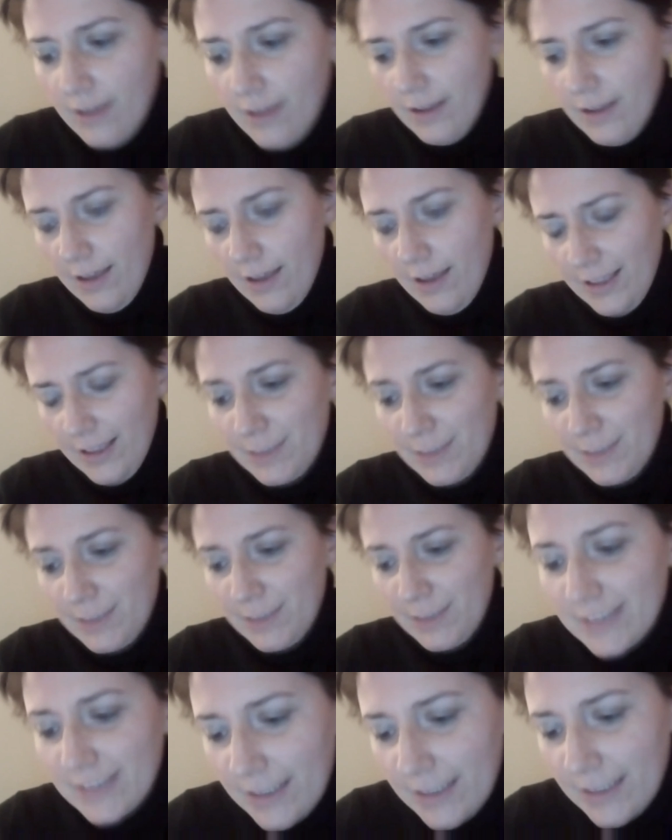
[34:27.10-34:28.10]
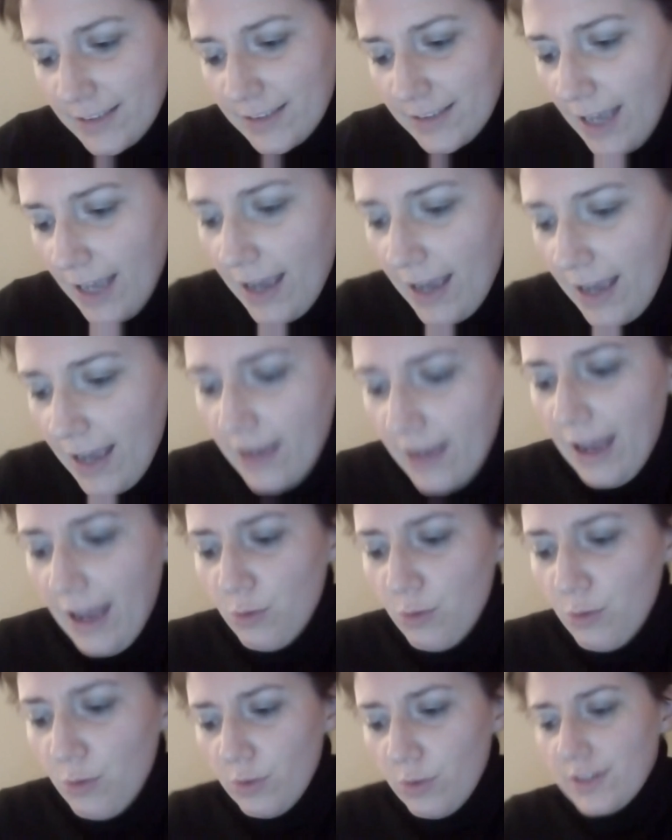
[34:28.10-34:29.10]
expanses uh,
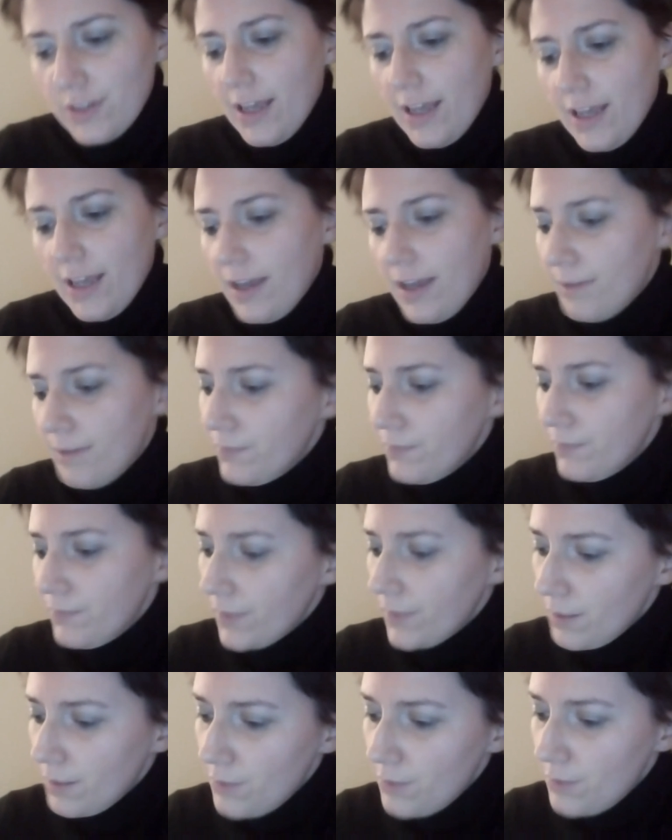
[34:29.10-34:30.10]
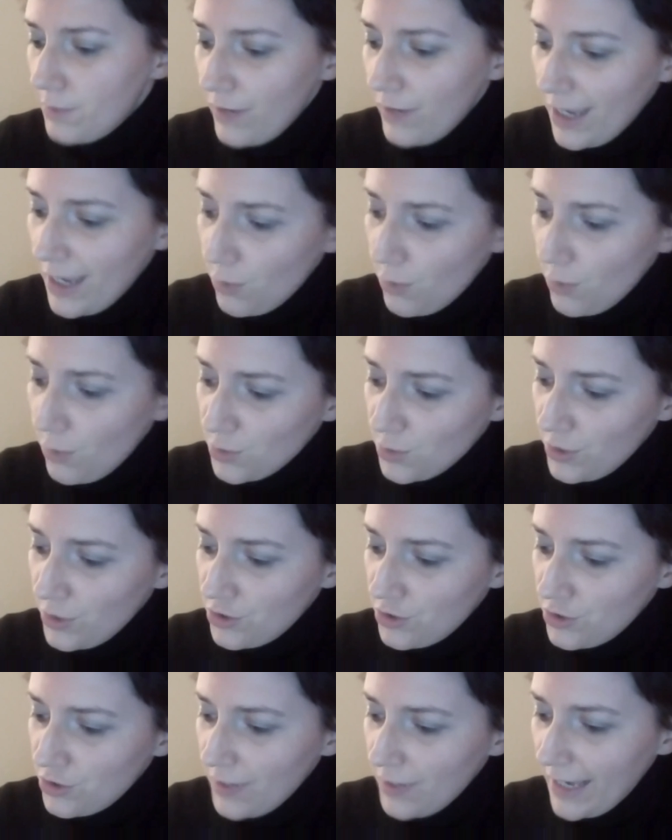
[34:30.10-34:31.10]
and um, Maria was
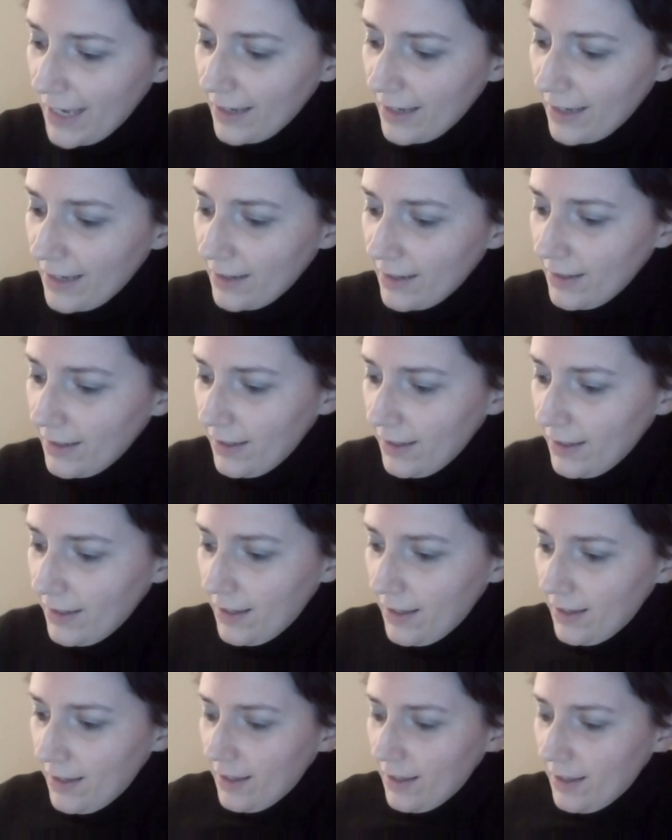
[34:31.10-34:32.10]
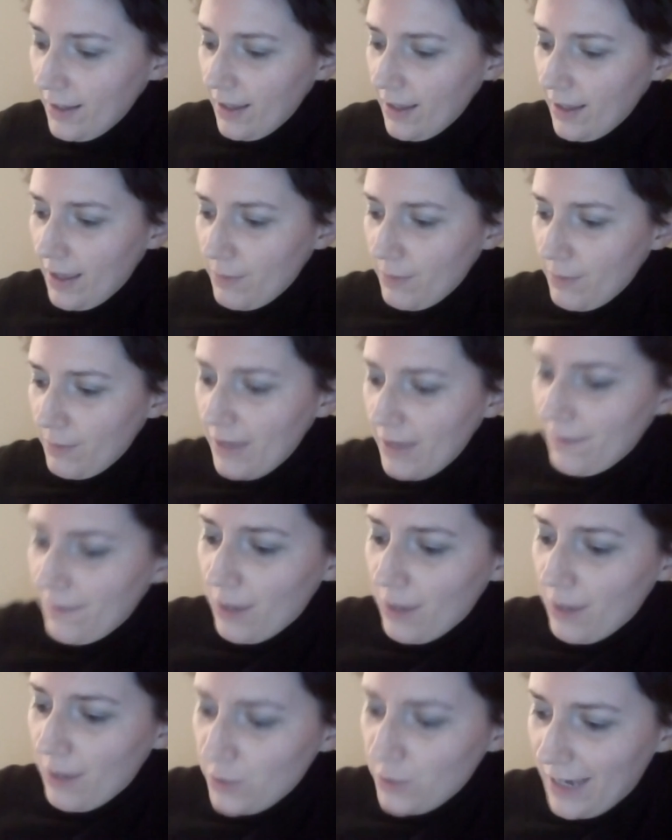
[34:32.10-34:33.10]
wondering um, if
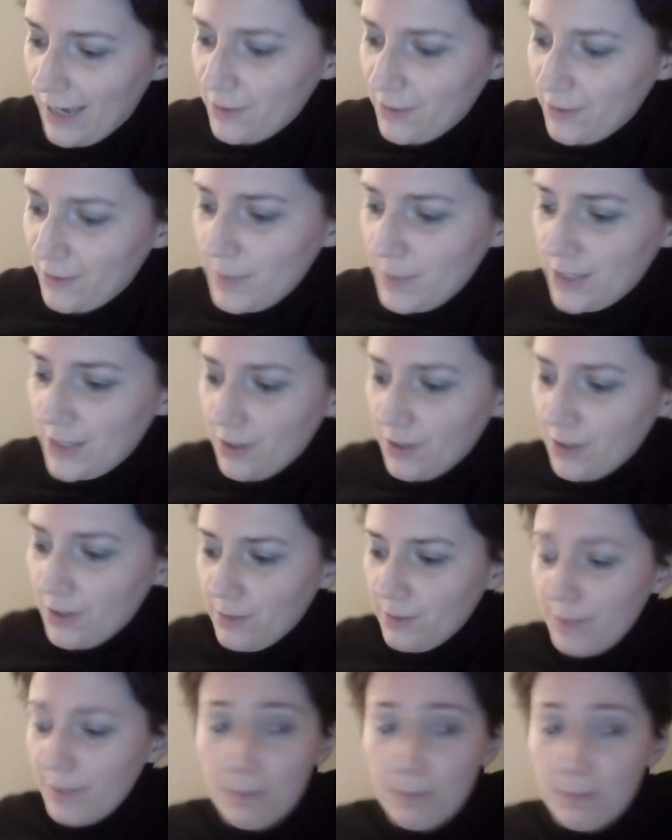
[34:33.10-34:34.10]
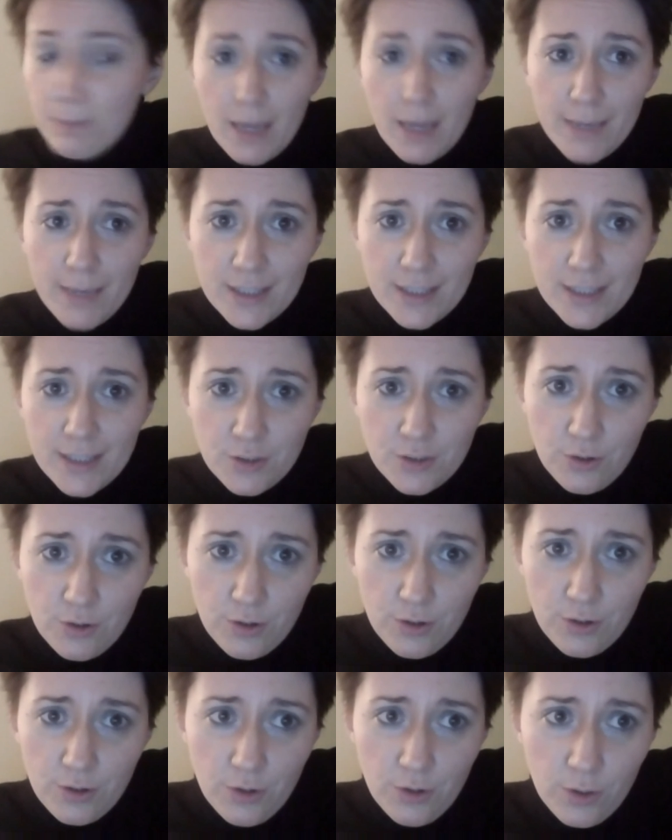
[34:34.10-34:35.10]
that would have to be done bit by bit
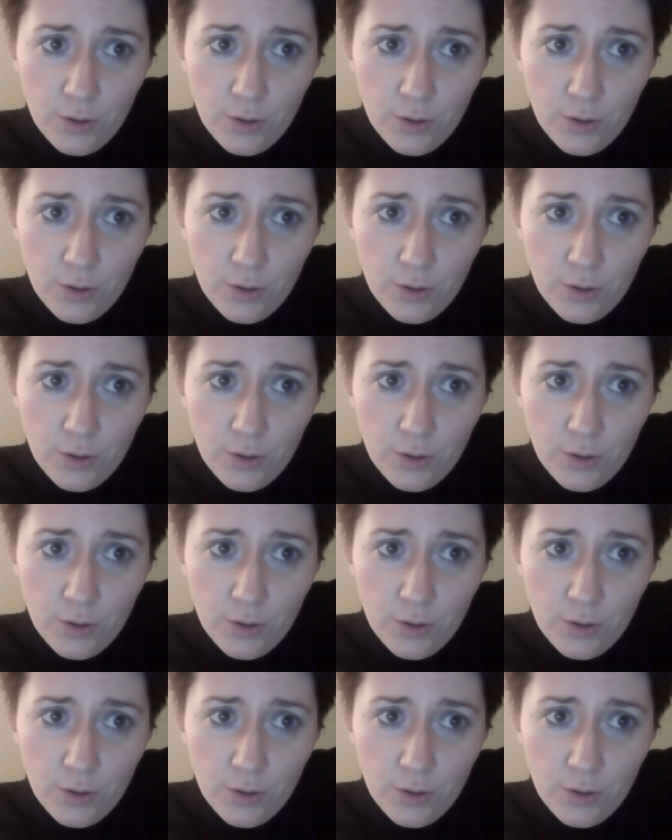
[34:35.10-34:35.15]
or all